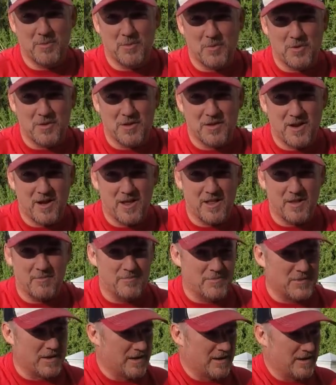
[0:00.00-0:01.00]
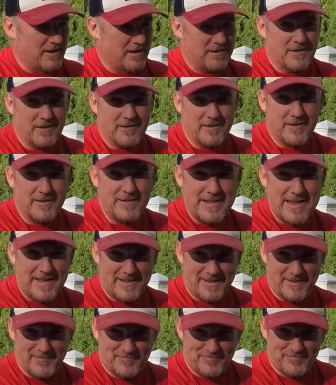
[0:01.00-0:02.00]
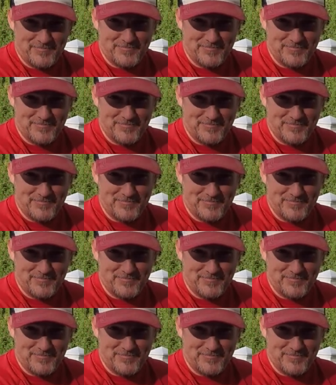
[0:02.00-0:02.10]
up in the water column, and then you net it.